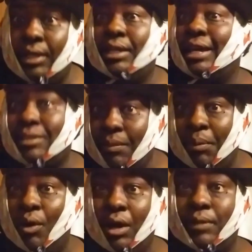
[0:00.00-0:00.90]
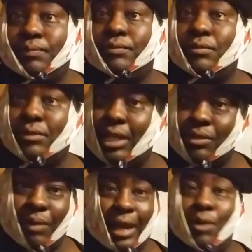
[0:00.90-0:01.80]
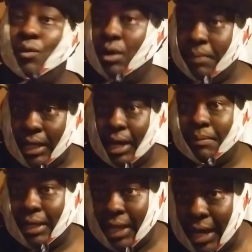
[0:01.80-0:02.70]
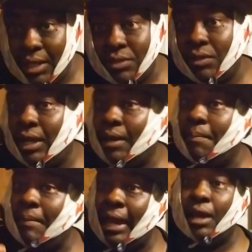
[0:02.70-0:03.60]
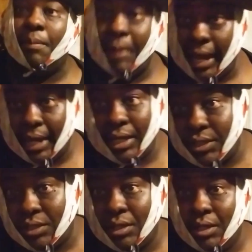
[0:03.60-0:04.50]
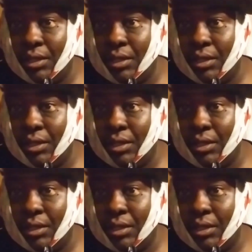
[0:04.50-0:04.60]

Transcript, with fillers: That's the point. That's why they want them to come together so they can make a package